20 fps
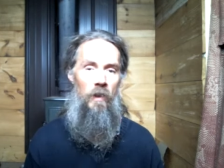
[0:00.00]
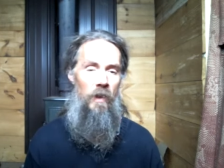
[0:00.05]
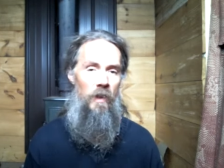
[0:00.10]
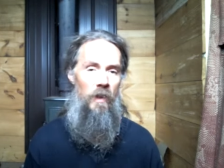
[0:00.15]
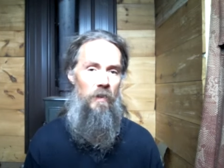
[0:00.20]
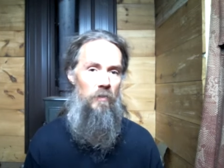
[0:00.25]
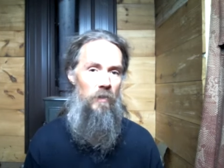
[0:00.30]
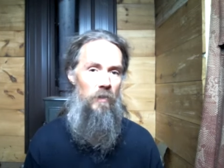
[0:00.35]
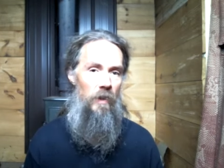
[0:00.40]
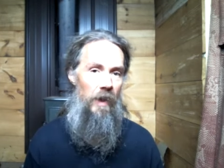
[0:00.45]

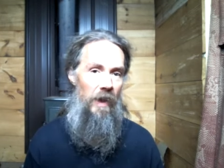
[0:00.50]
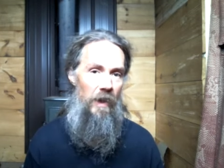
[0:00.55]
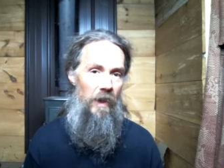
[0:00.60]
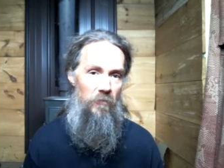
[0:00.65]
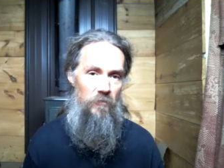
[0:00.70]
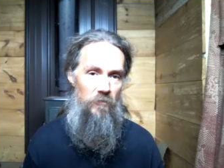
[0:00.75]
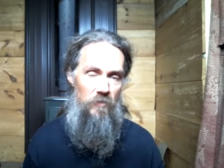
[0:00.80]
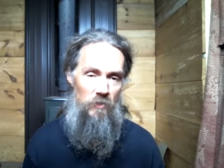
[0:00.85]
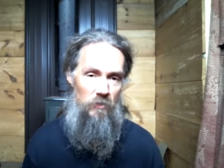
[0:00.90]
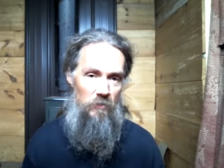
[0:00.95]
And
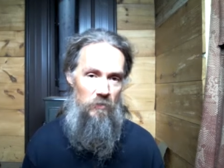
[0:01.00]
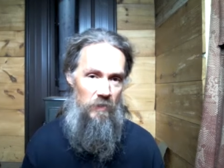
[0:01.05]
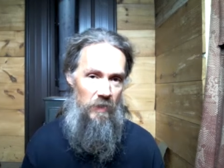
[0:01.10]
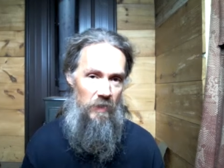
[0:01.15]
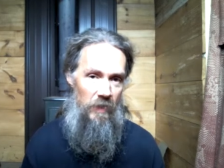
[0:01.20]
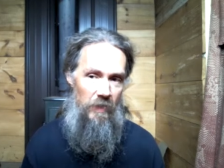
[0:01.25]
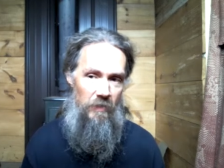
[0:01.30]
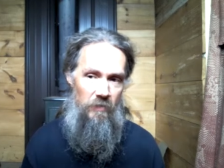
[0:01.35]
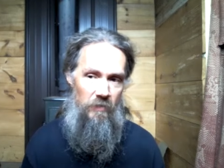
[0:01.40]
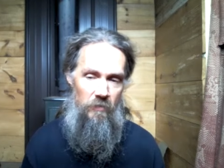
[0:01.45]
after
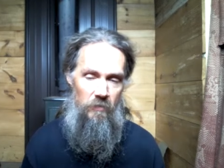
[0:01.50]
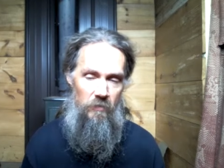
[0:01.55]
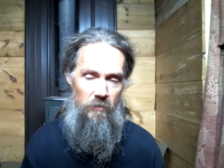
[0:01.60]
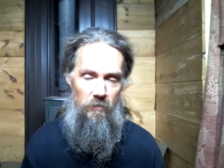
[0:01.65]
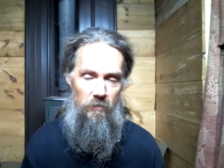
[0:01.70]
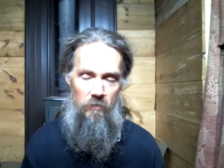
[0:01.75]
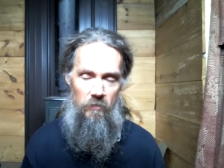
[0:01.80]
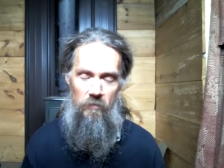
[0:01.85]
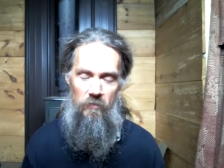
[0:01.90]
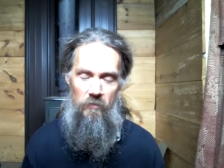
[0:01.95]
the
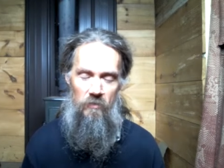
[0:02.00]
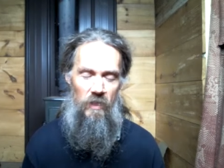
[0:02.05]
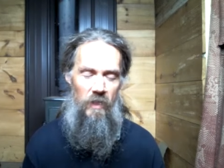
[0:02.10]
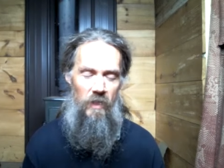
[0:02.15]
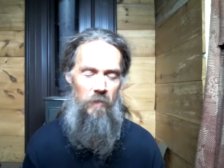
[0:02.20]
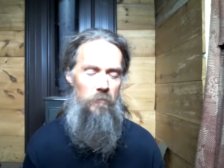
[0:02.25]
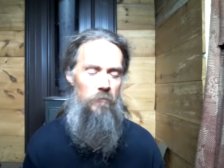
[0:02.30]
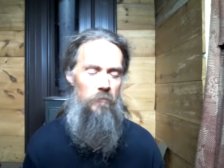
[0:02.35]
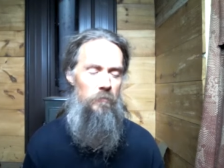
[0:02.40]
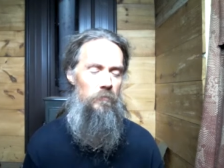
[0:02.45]
end,
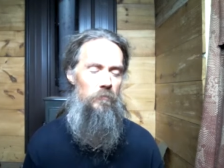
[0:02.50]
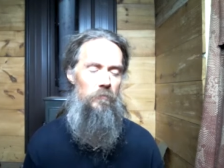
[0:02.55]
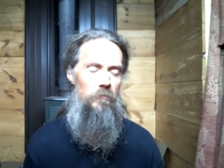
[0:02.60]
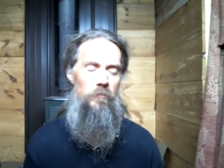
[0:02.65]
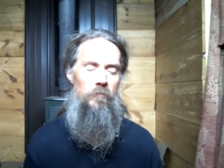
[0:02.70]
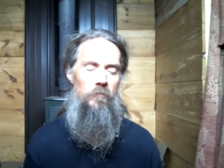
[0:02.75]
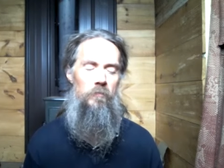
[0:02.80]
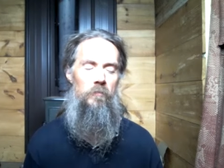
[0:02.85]
same